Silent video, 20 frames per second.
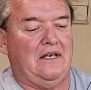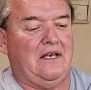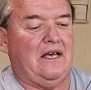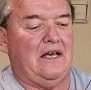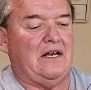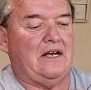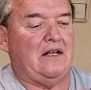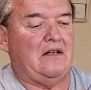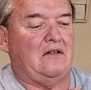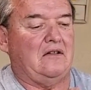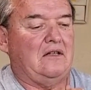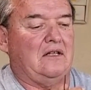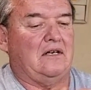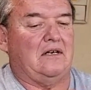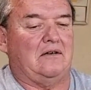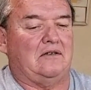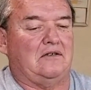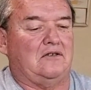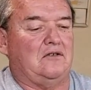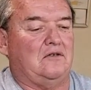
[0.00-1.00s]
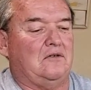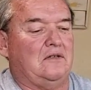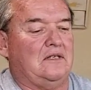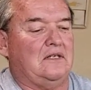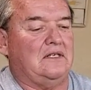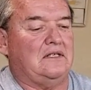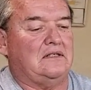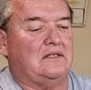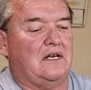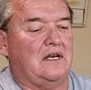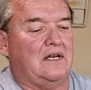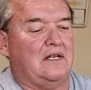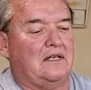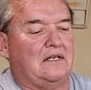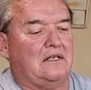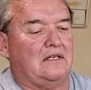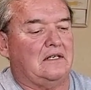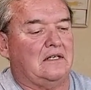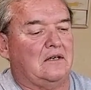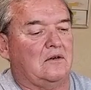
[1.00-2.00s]
And I'll do the design in
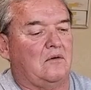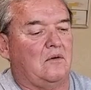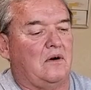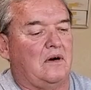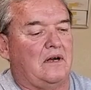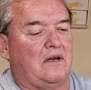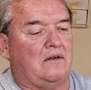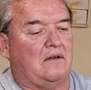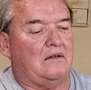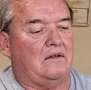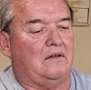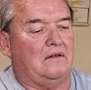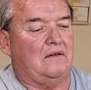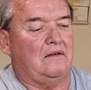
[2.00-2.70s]
a little while.